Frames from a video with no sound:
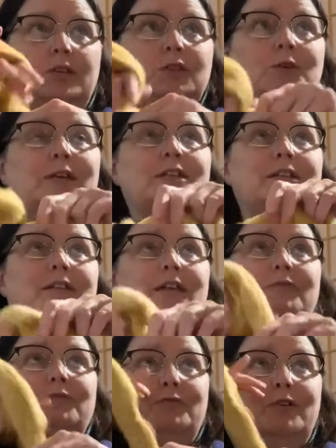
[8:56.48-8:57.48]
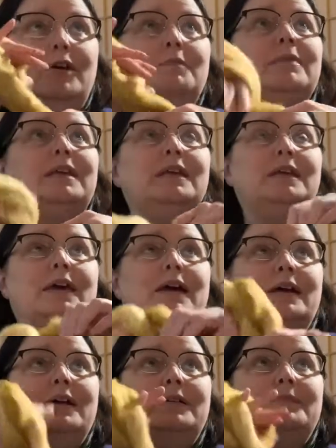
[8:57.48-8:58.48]
strangely enough, from the,
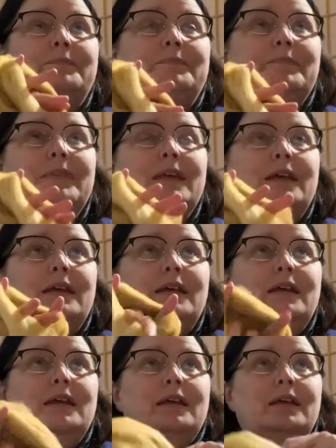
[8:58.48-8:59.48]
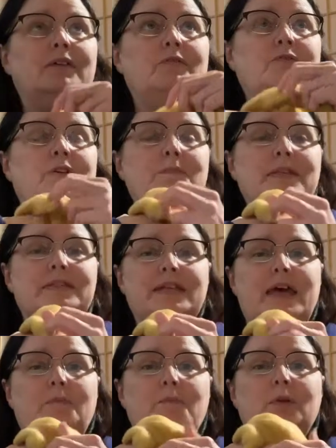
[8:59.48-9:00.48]
um, from the
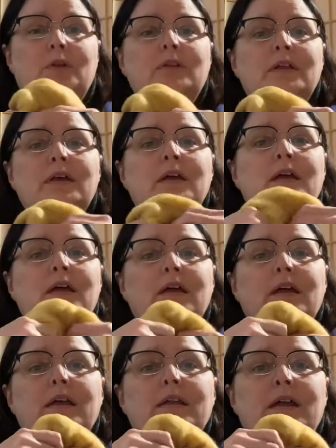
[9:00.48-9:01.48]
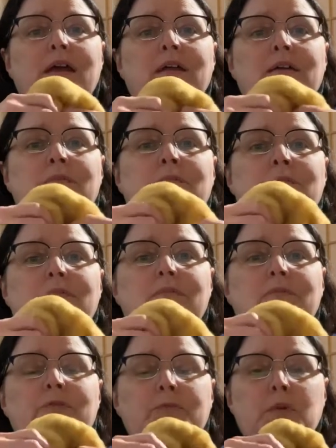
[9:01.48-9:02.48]
sample, um,
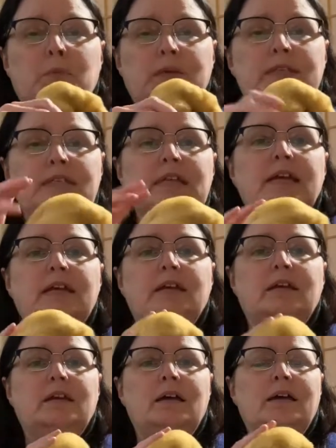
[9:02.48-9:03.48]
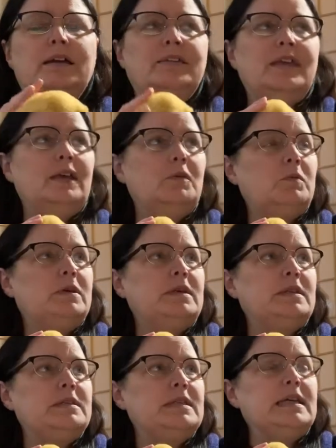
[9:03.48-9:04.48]
from the breed study, uh, I think it
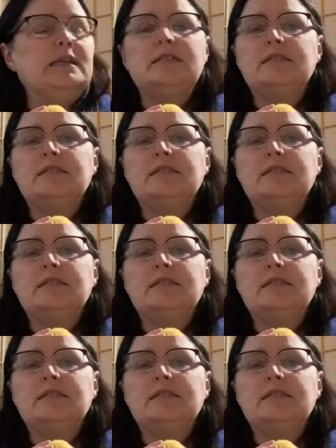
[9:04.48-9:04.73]
was in